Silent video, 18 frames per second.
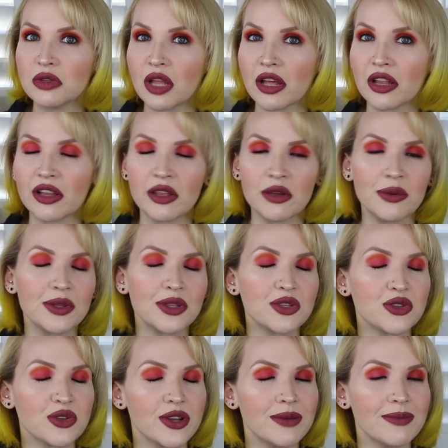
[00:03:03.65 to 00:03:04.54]
luckily with
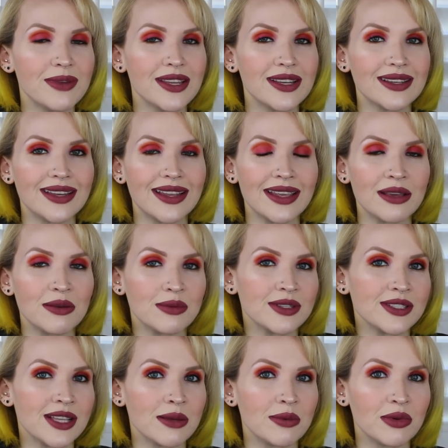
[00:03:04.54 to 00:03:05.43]
treatment, it
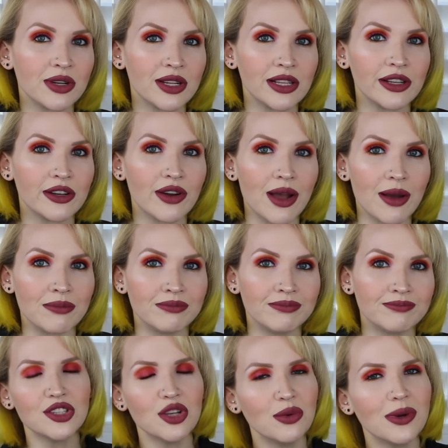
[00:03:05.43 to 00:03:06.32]
was able to clear up.
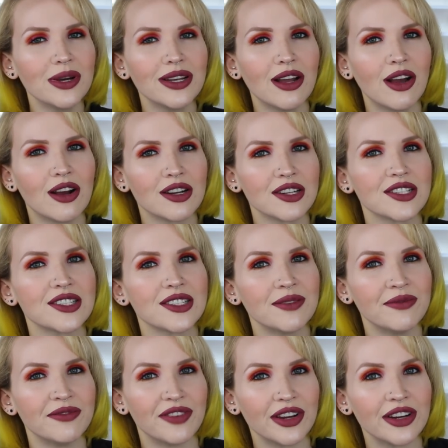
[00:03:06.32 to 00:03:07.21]
So what are
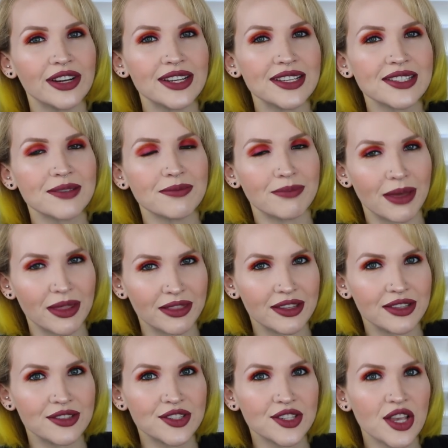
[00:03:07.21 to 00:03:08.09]
some various
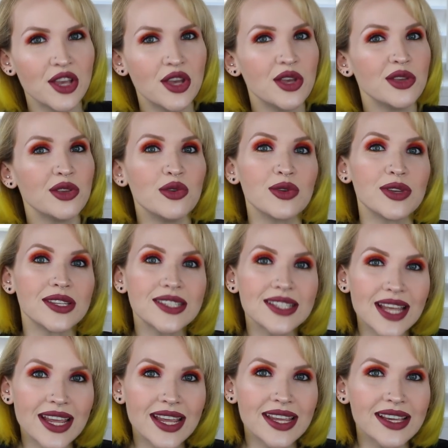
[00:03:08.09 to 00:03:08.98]
methods you can
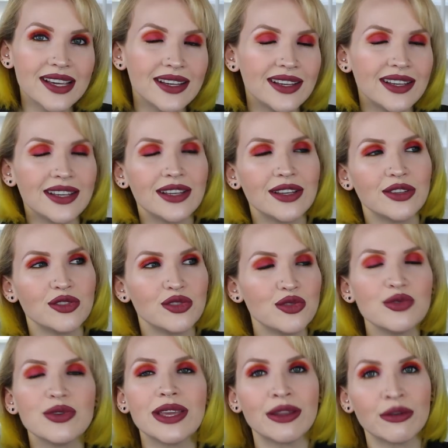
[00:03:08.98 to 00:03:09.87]
take
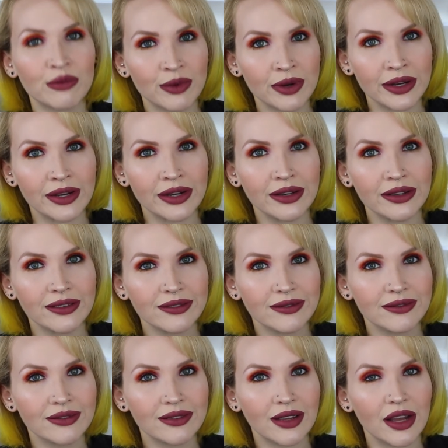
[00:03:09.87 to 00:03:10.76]
to get rid
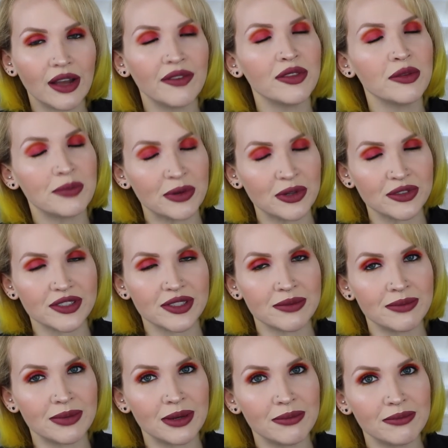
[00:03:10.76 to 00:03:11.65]
of the
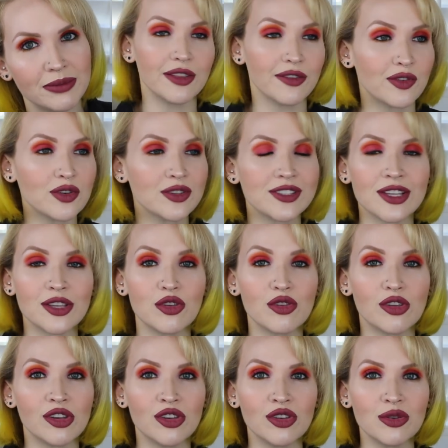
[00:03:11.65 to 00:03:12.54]
piercing bump? The first thing
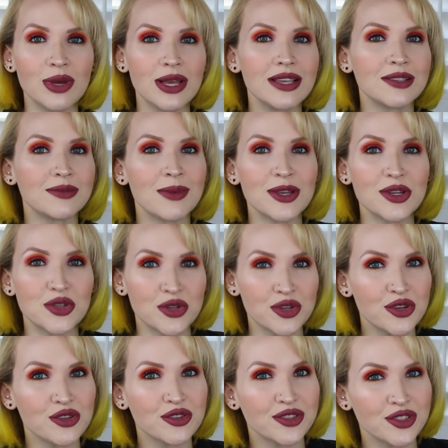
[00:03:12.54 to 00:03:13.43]
you can do is make
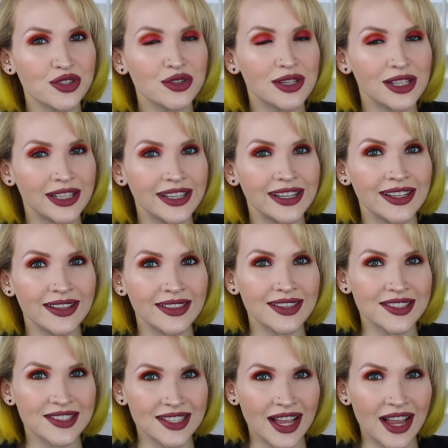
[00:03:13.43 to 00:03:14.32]
sure you're still cleaning
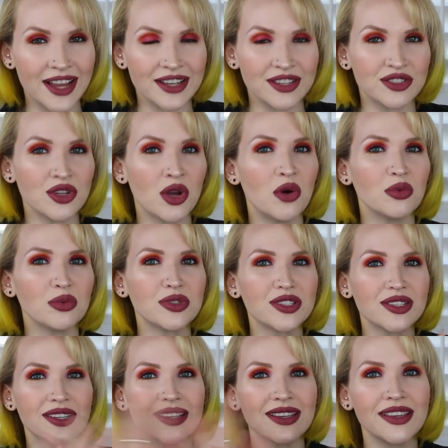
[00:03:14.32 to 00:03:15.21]
the site. Don't
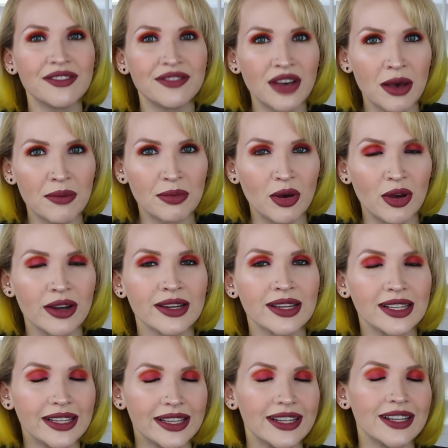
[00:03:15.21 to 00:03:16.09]
give up on
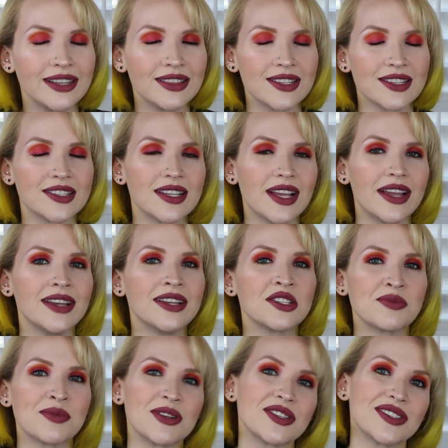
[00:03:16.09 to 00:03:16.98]
cleaning the site,
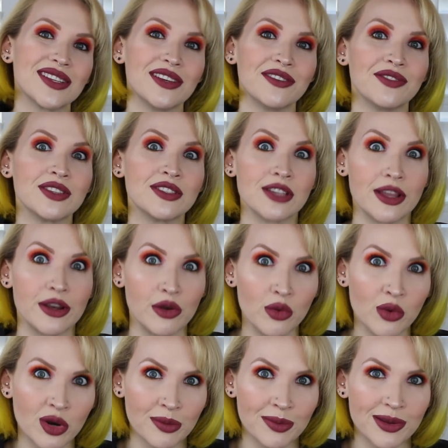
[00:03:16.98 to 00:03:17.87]
especially if it's a
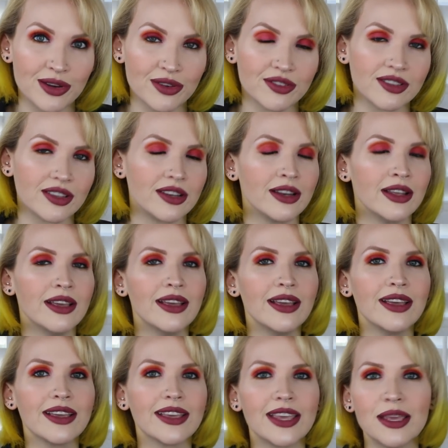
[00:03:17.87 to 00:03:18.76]
newer piercing.
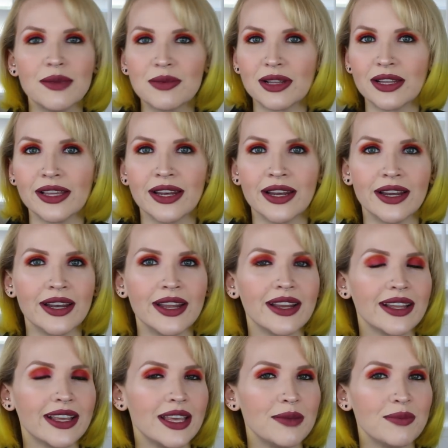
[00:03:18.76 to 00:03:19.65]
Keep cleaning
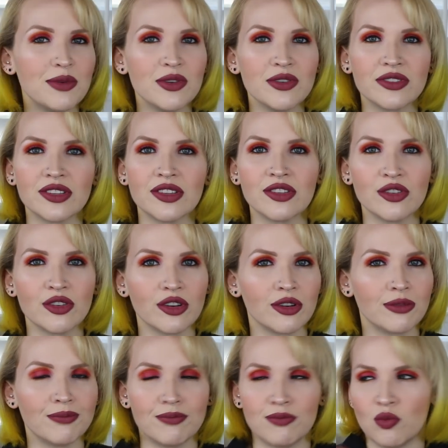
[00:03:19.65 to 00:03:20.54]
it, keep using
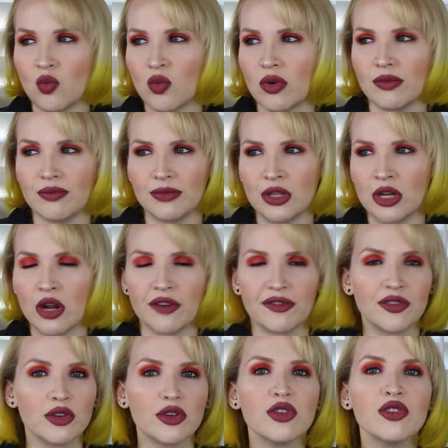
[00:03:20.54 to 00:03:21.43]
your you know,
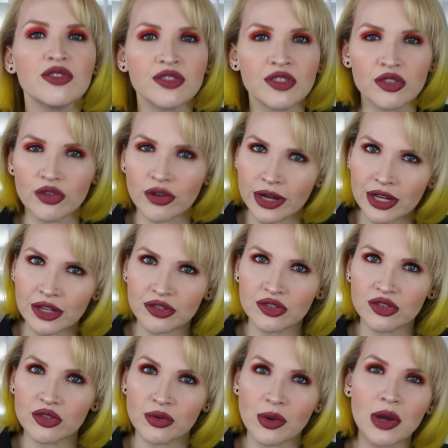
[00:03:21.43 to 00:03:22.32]
if you're using your
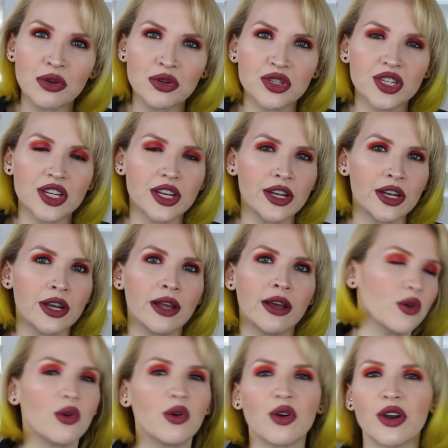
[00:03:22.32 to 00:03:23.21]
H2Ocean
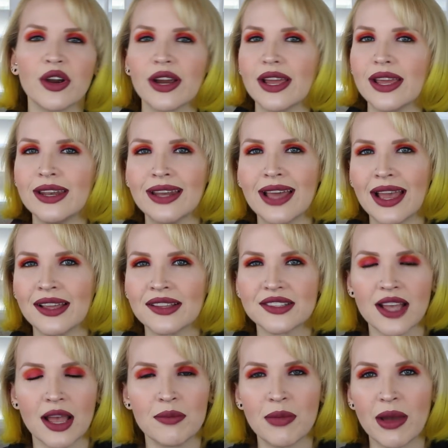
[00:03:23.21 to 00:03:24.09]
or an
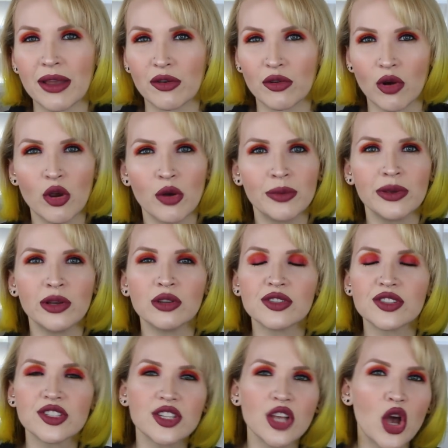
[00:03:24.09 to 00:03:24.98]
antimicrobial
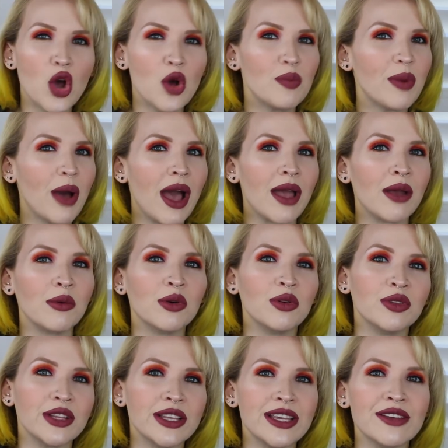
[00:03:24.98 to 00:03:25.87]
soap, I
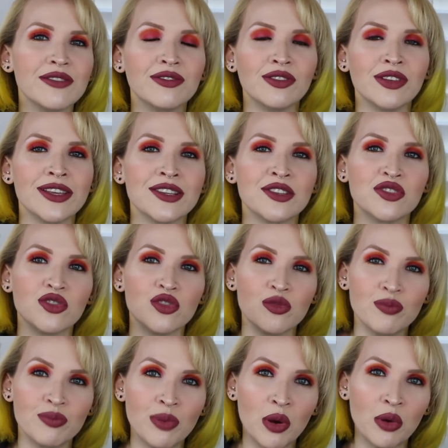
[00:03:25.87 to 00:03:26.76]
will leave links to
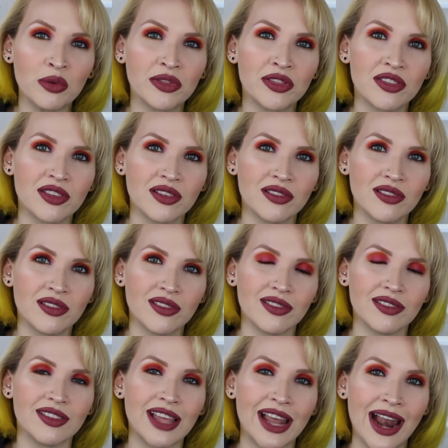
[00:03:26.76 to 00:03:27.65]
both
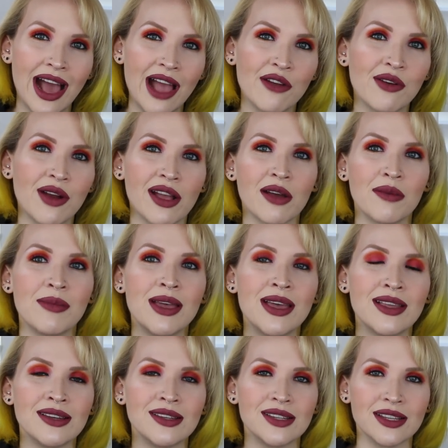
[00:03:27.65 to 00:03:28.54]
that I
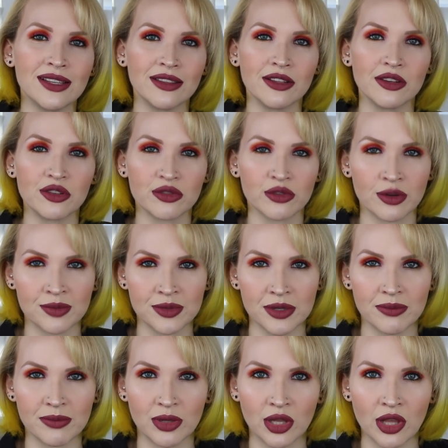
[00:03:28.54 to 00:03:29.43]
recommend in the
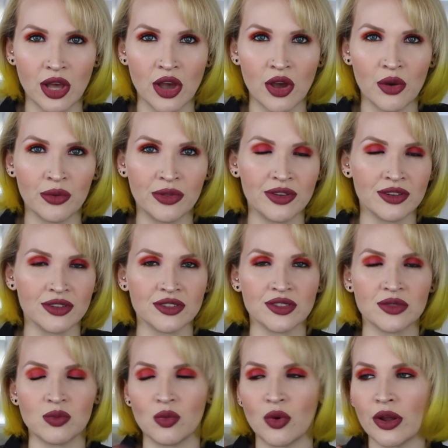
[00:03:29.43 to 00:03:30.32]
description below.
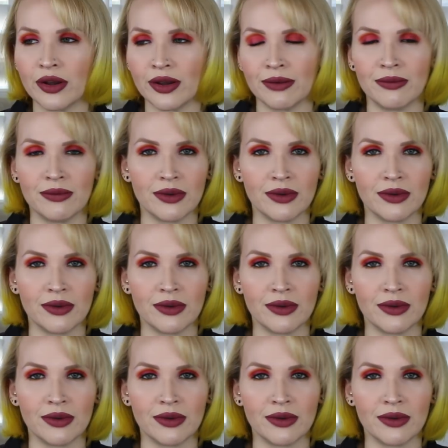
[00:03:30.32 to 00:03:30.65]
There's one